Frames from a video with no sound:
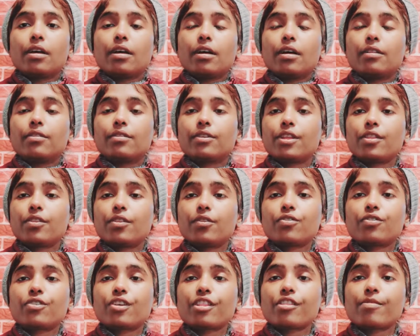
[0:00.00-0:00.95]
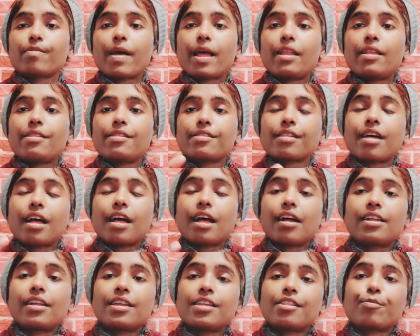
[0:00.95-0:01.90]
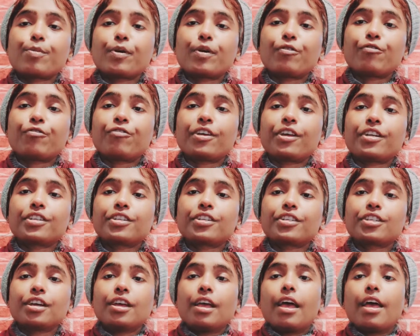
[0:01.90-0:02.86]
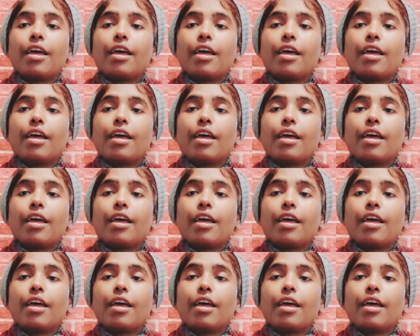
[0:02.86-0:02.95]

3 dosha is balanced, Agni is perfect, And